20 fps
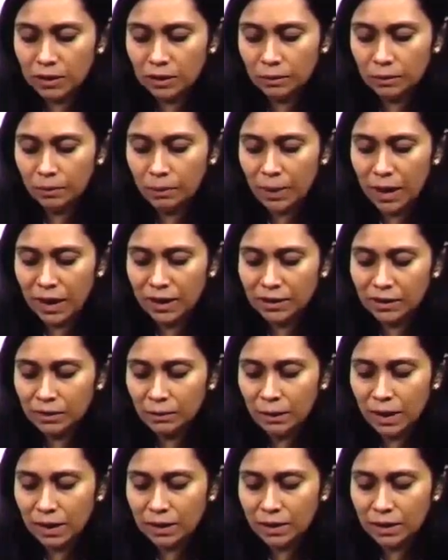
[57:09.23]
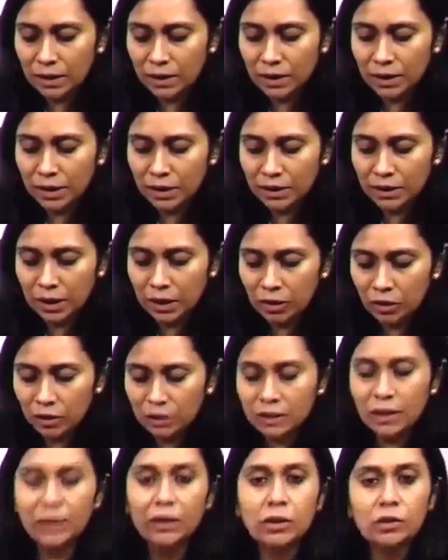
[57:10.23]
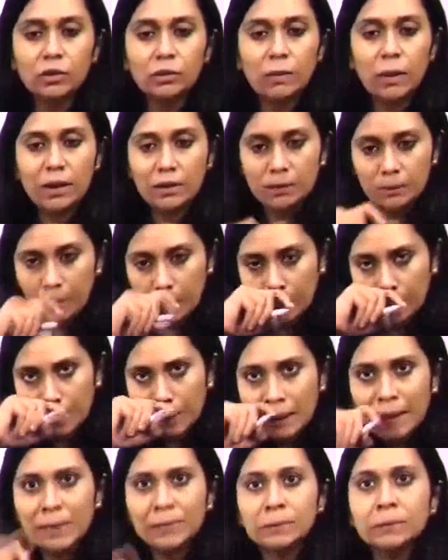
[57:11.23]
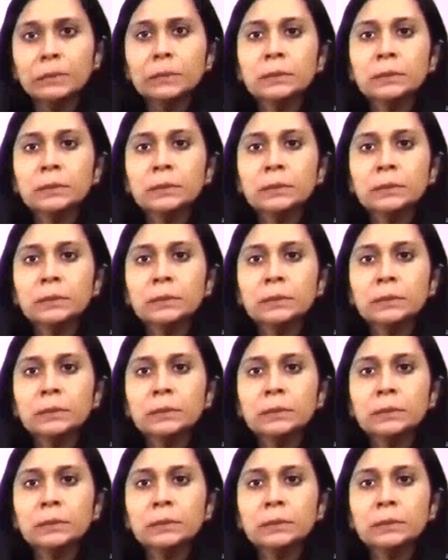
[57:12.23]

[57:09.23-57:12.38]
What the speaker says: Bad smell, irritant can cause laryngospasm. Okay?